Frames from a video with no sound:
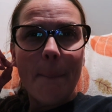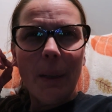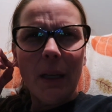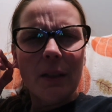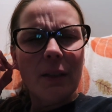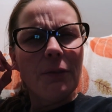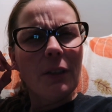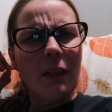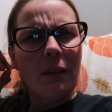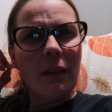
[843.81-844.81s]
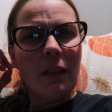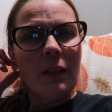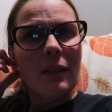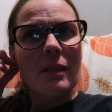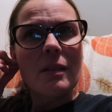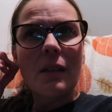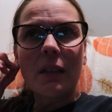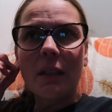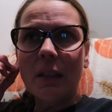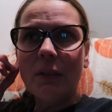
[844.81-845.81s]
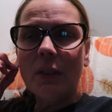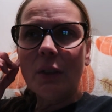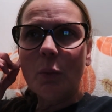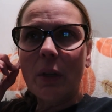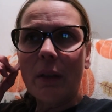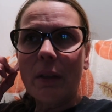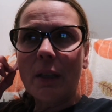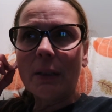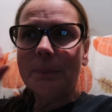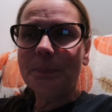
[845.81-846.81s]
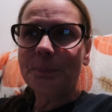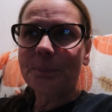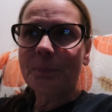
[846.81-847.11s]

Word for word: But the funny thing is, like, even with, um,